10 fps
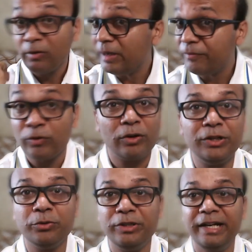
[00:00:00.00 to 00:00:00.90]
if not
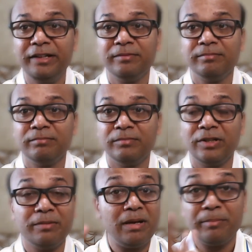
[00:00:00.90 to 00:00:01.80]
into debt,
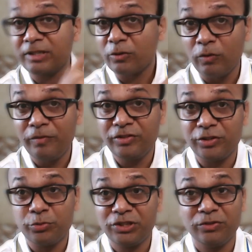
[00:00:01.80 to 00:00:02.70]
Remember the COVID
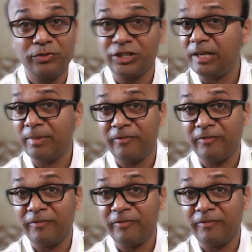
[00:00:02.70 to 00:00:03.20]
situation which came our